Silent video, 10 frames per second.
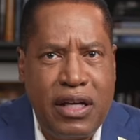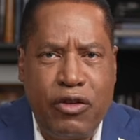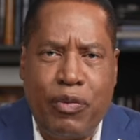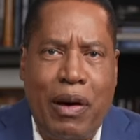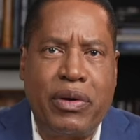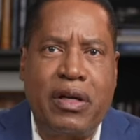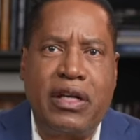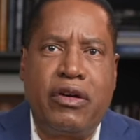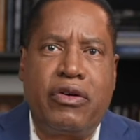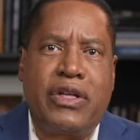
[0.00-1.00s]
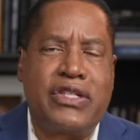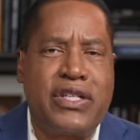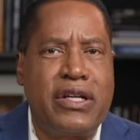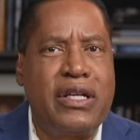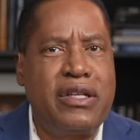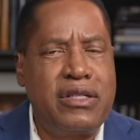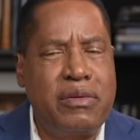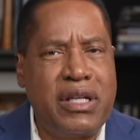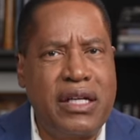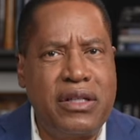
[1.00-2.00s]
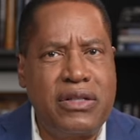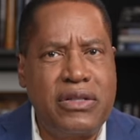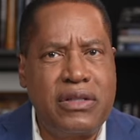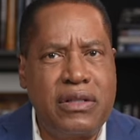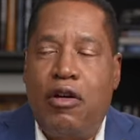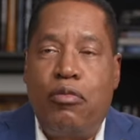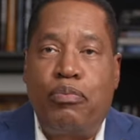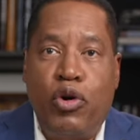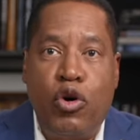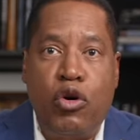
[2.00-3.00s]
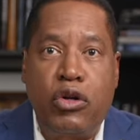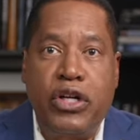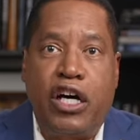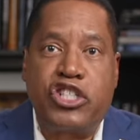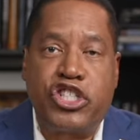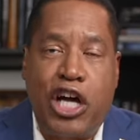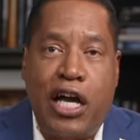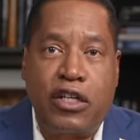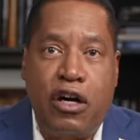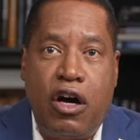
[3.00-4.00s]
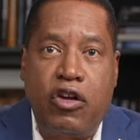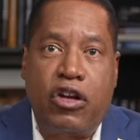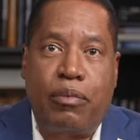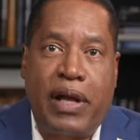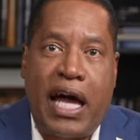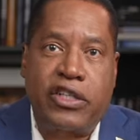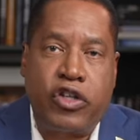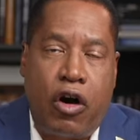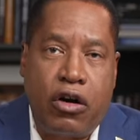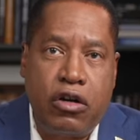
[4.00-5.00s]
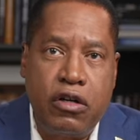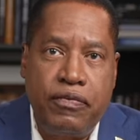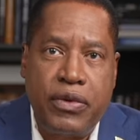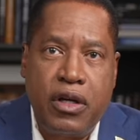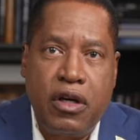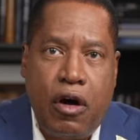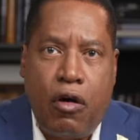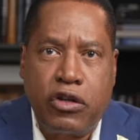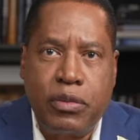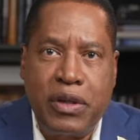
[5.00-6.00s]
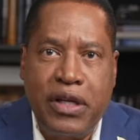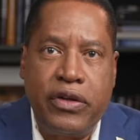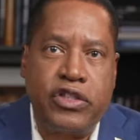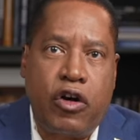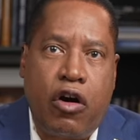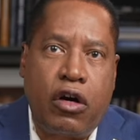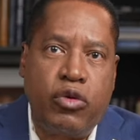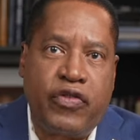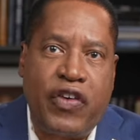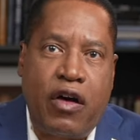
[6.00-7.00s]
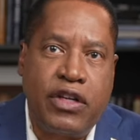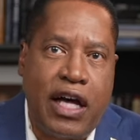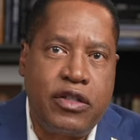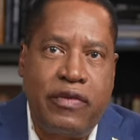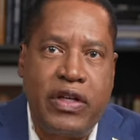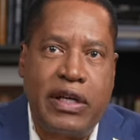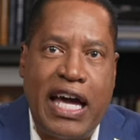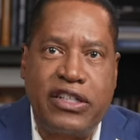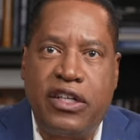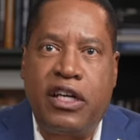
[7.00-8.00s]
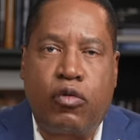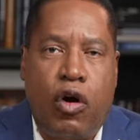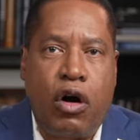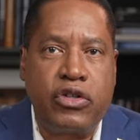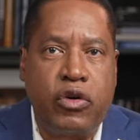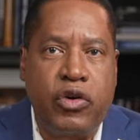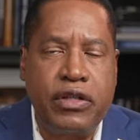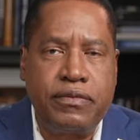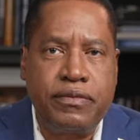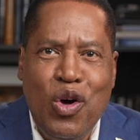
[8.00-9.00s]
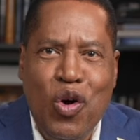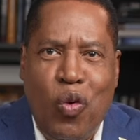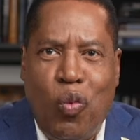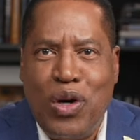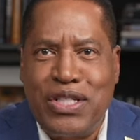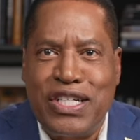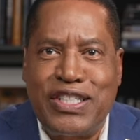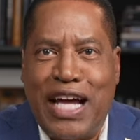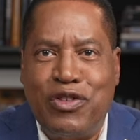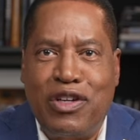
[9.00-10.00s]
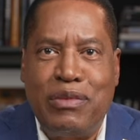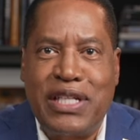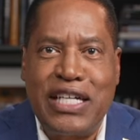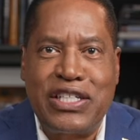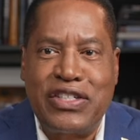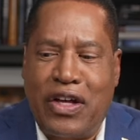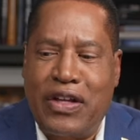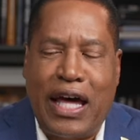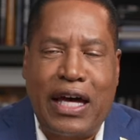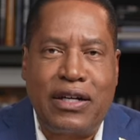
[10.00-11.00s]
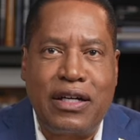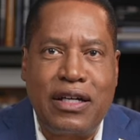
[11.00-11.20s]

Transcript: a Republican leader in the Senate had done something like this? Pulled a shotgun on a black jogger. Ultimately, the jogger was found not to have engaged in any wrongdoing. What's the statute of limitations on that?